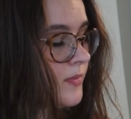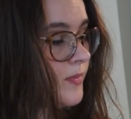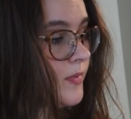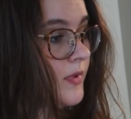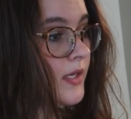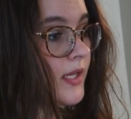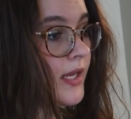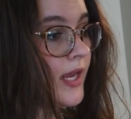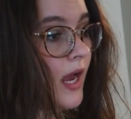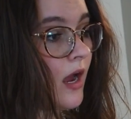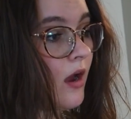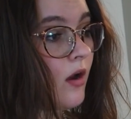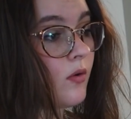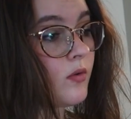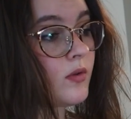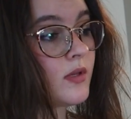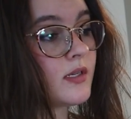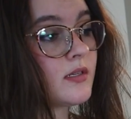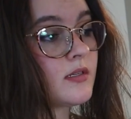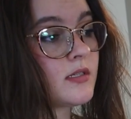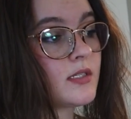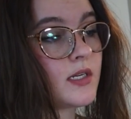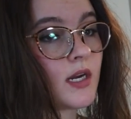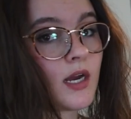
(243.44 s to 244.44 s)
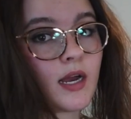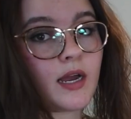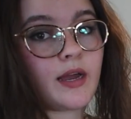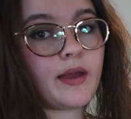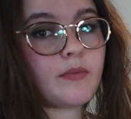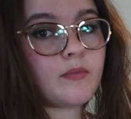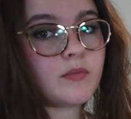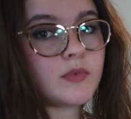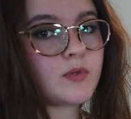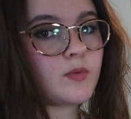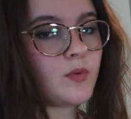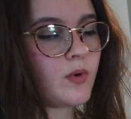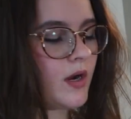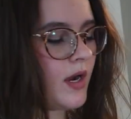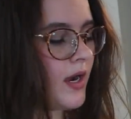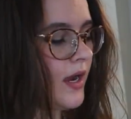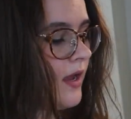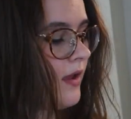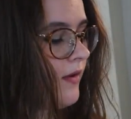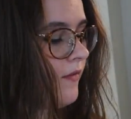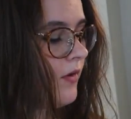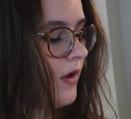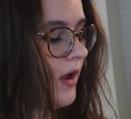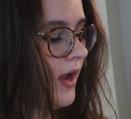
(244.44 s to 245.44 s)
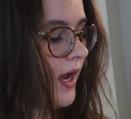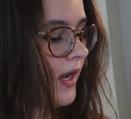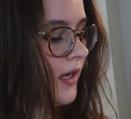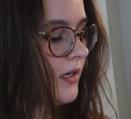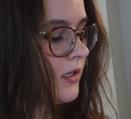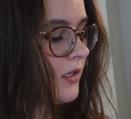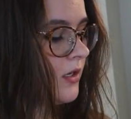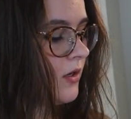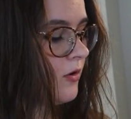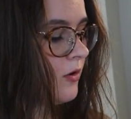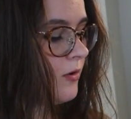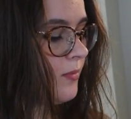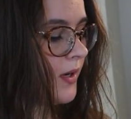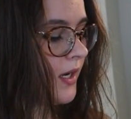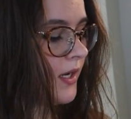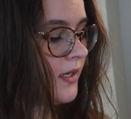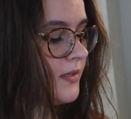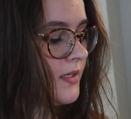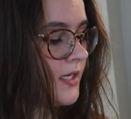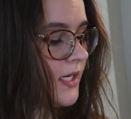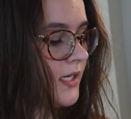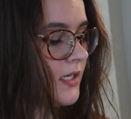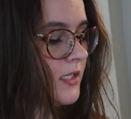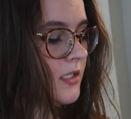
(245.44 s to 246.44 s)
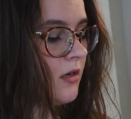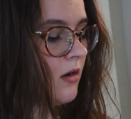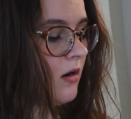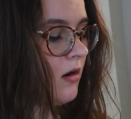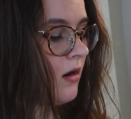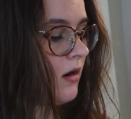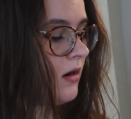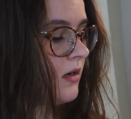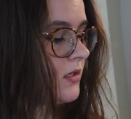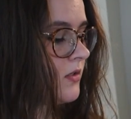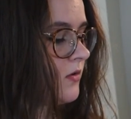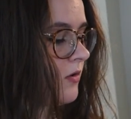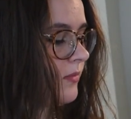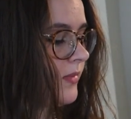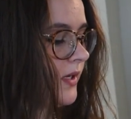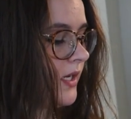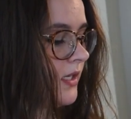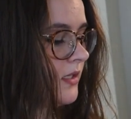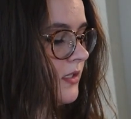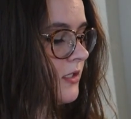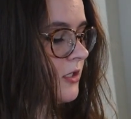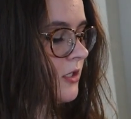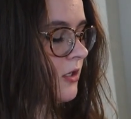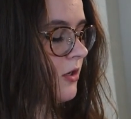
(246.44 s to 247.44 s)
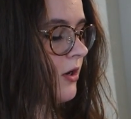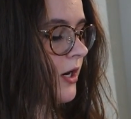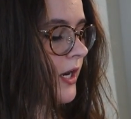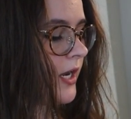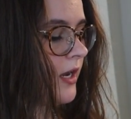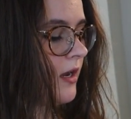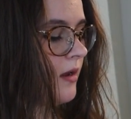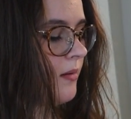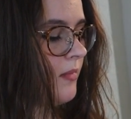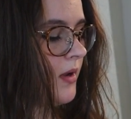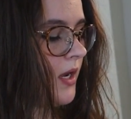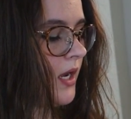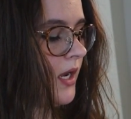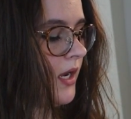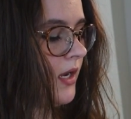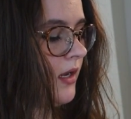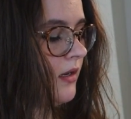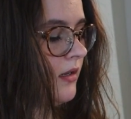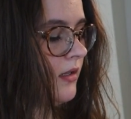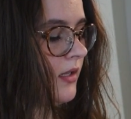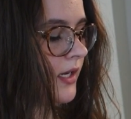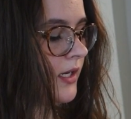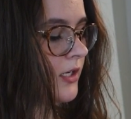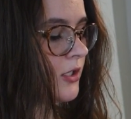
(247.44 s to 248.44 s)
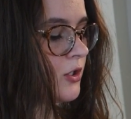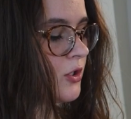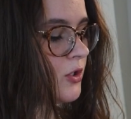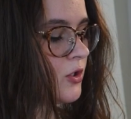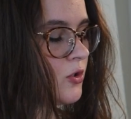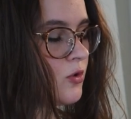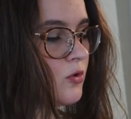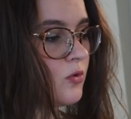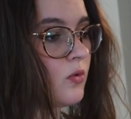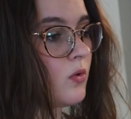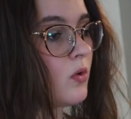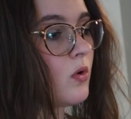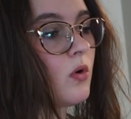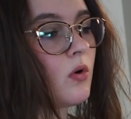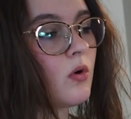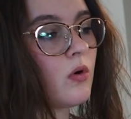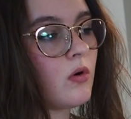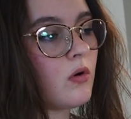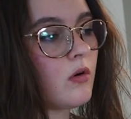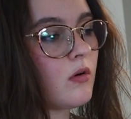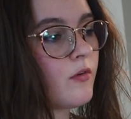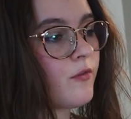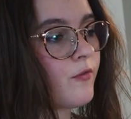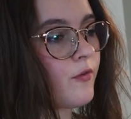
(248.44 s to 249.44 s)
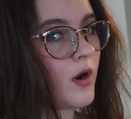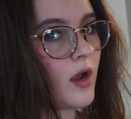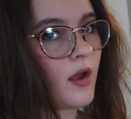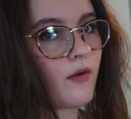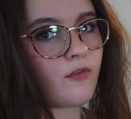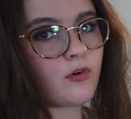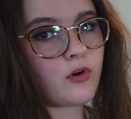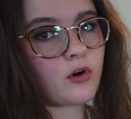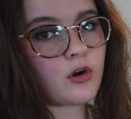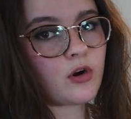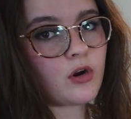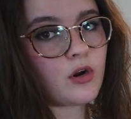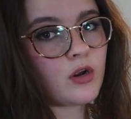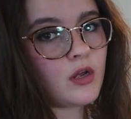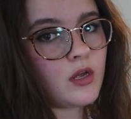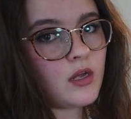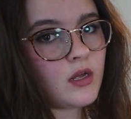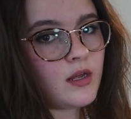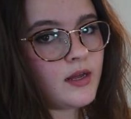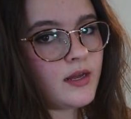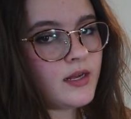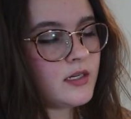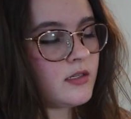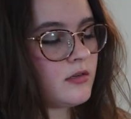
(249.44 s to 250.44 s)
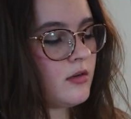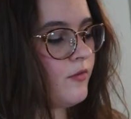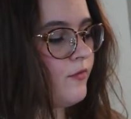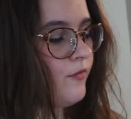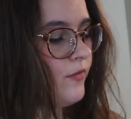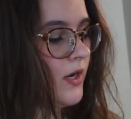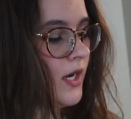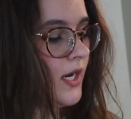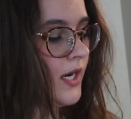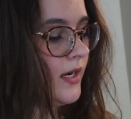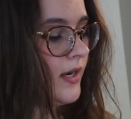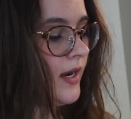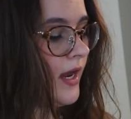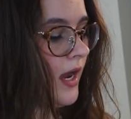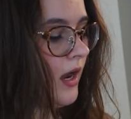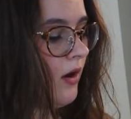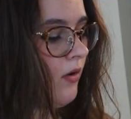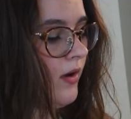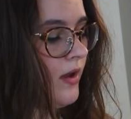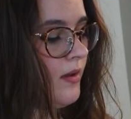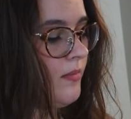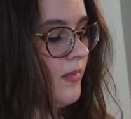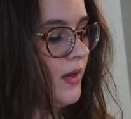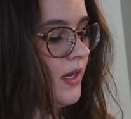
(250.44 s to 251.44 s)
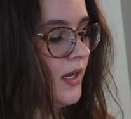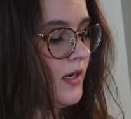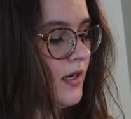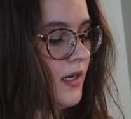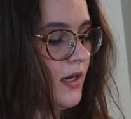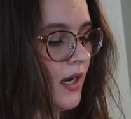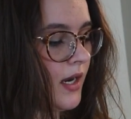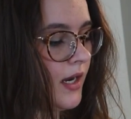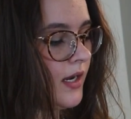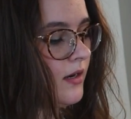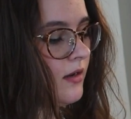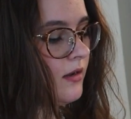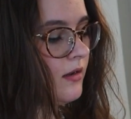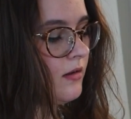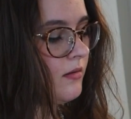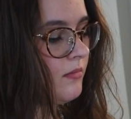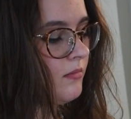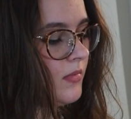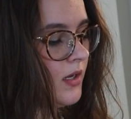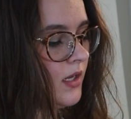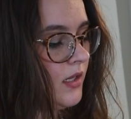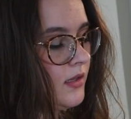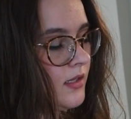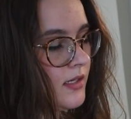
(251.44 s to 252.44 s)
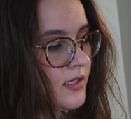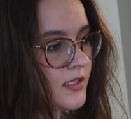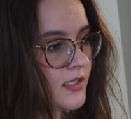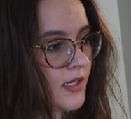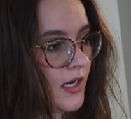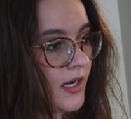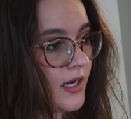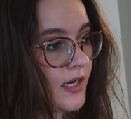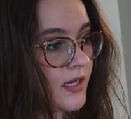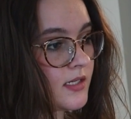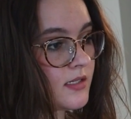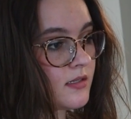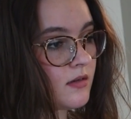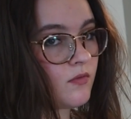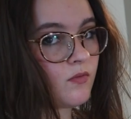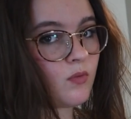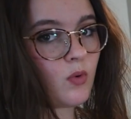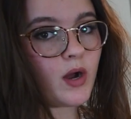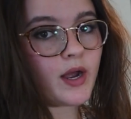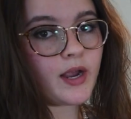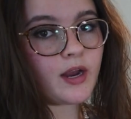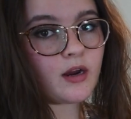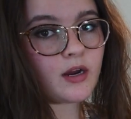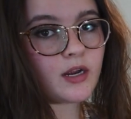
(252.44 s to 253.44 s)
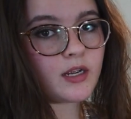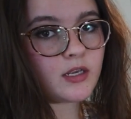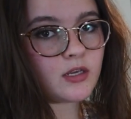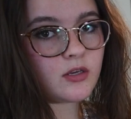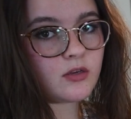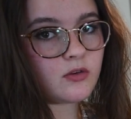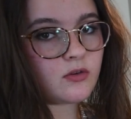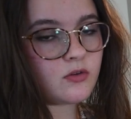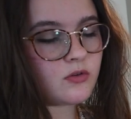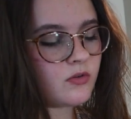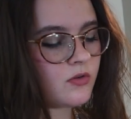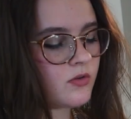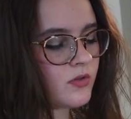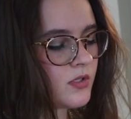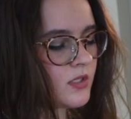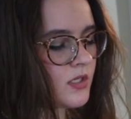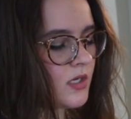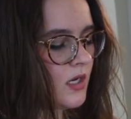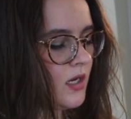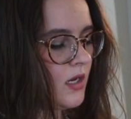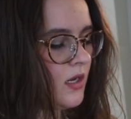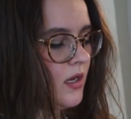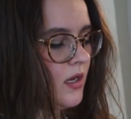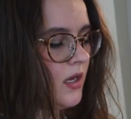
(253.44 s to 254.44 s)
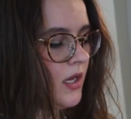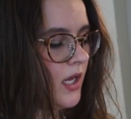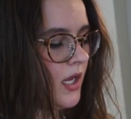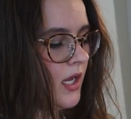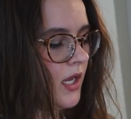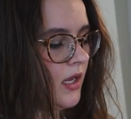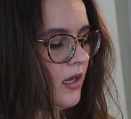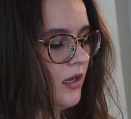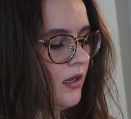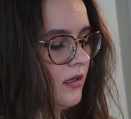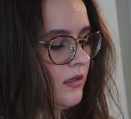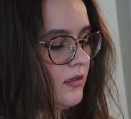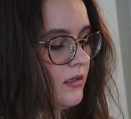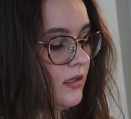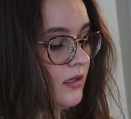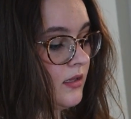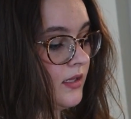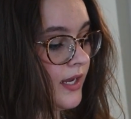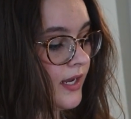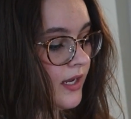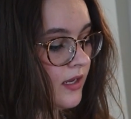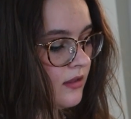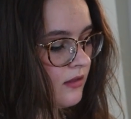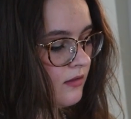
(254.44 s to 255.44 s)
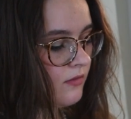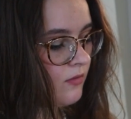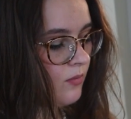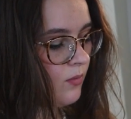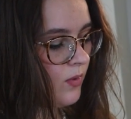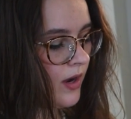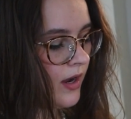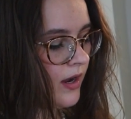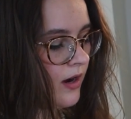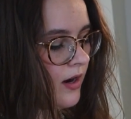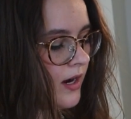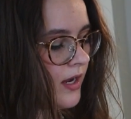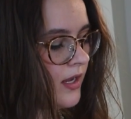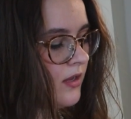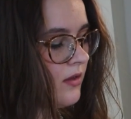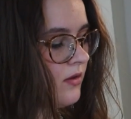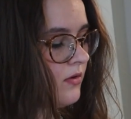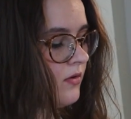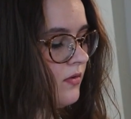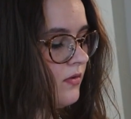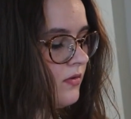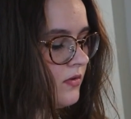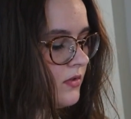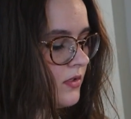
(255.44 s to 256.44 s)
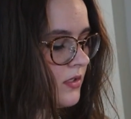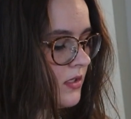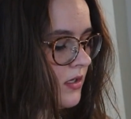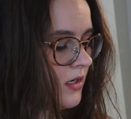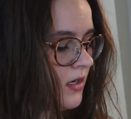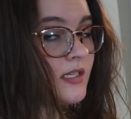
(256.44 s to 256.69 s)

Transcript: been countless times where I have had to go to my TikToks or my Instagram and like scroll forever to find how I made an item and the size of wire I used and the length of the wire I used.